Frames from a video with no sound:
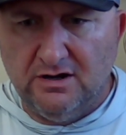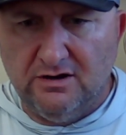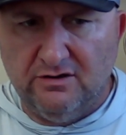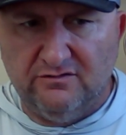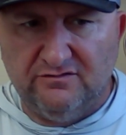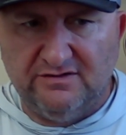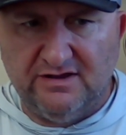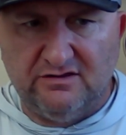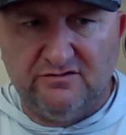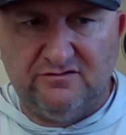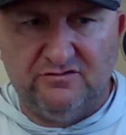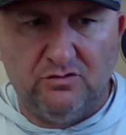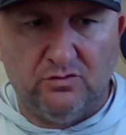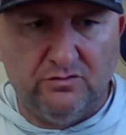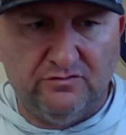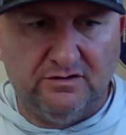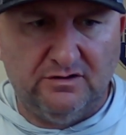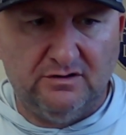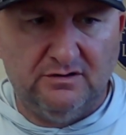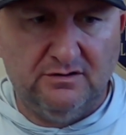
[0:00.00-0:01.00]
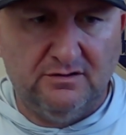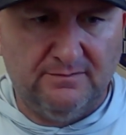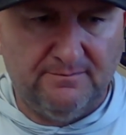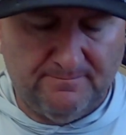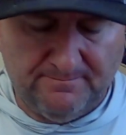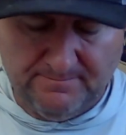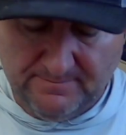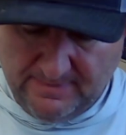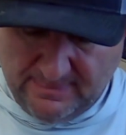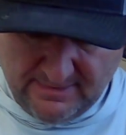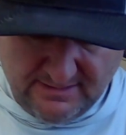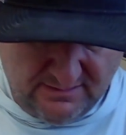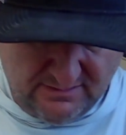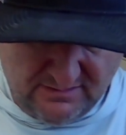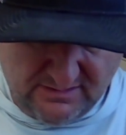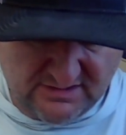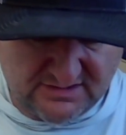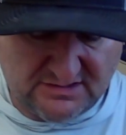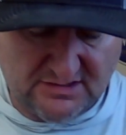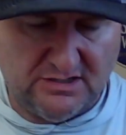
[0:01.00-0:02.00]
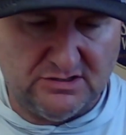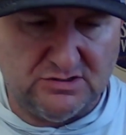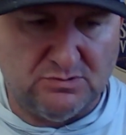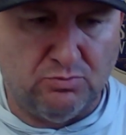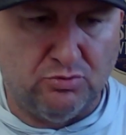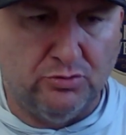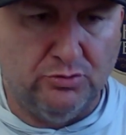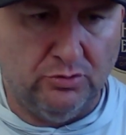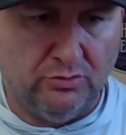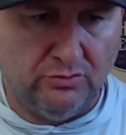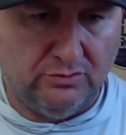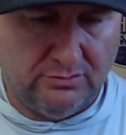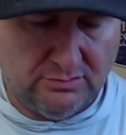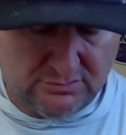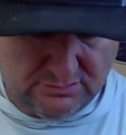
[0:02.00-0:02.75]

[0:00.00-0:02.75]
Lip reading: Here in South Georgia, the sun is brutal